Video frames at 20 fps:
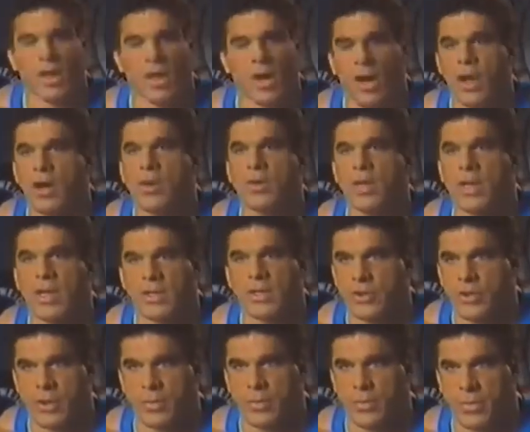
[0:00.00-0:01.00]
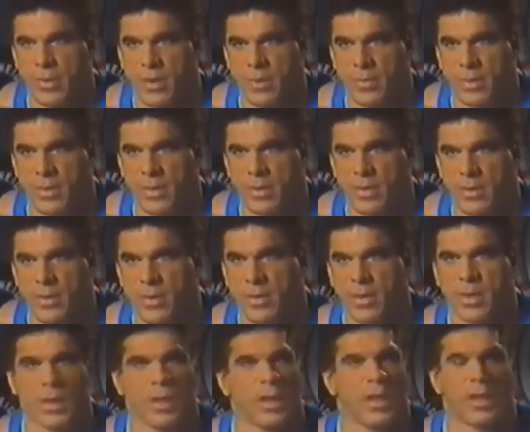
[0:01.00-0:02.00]
Arnold can't chin properly.
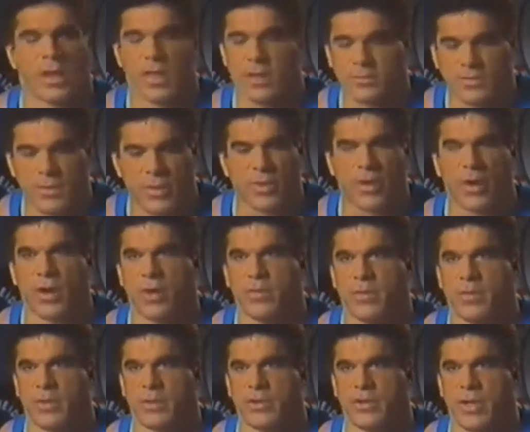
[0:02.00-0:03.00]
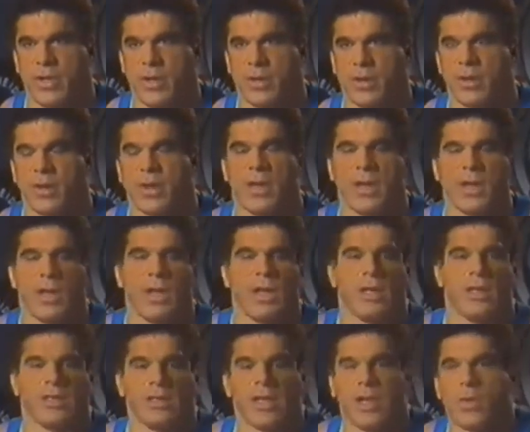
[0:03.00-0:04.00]
It's very hard from my chin.
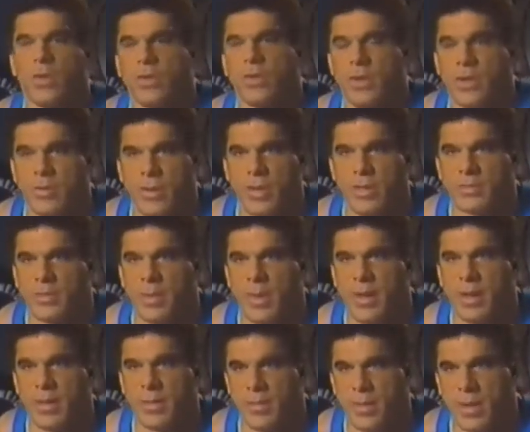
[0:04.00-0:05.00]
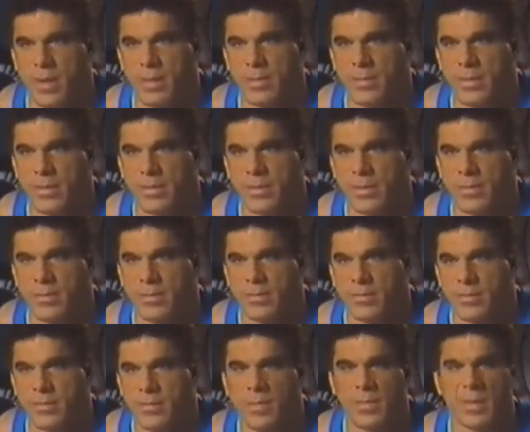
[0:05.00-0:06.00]
He's got one of the greatest back in bodybuilding.
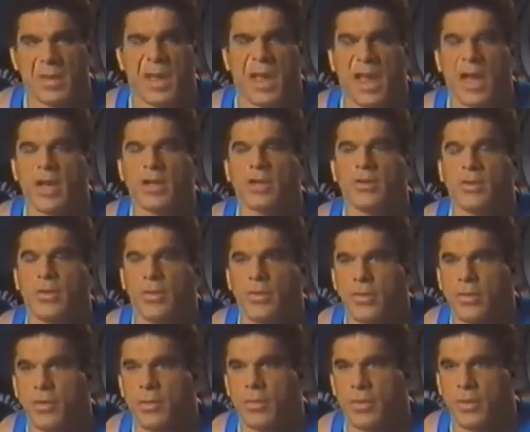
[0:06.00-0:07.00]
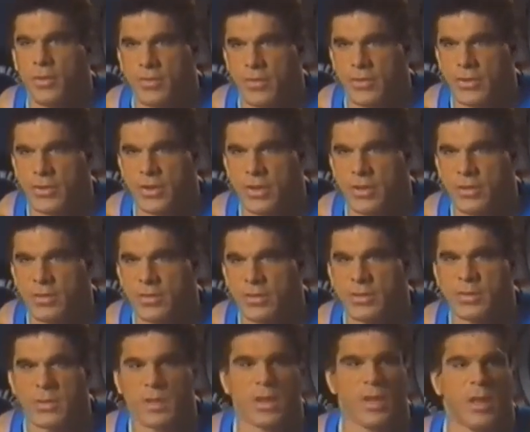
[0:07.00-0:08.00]
I could do 30 perfect chin.
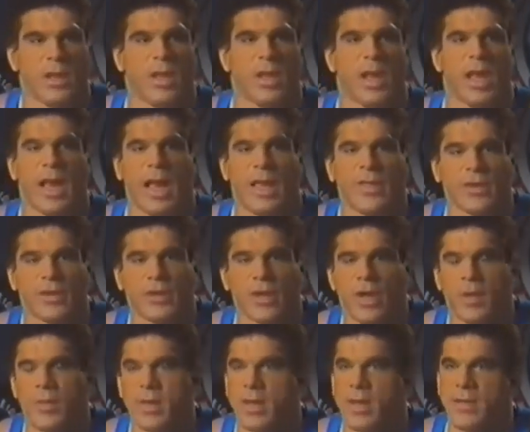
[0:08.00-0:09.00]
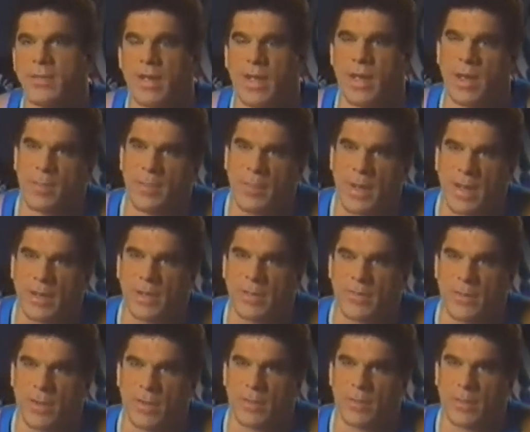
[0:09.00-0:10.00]
At the time, I never had a back
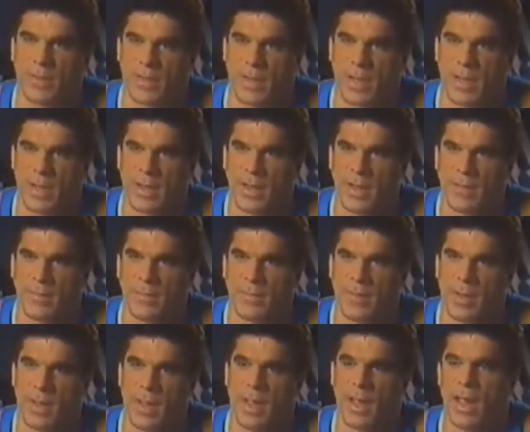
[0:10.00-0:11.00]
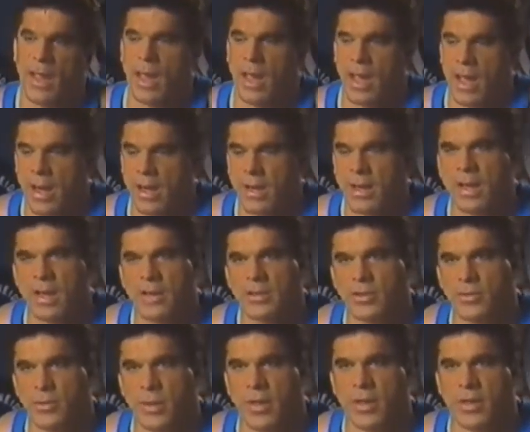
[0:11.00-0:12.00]
development like him. I had to
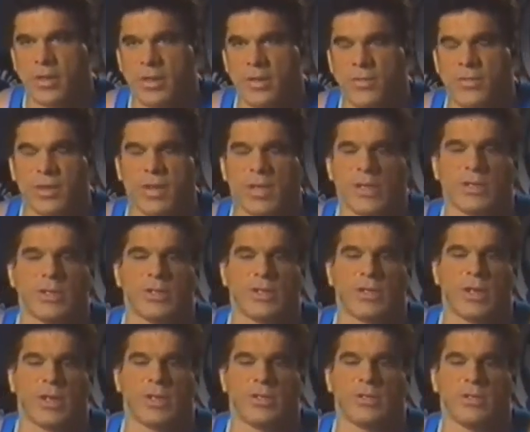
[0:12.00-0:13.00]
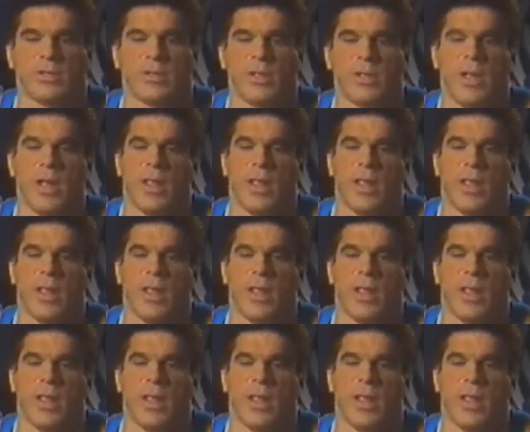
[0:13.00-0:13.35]
concentrate on different exercises.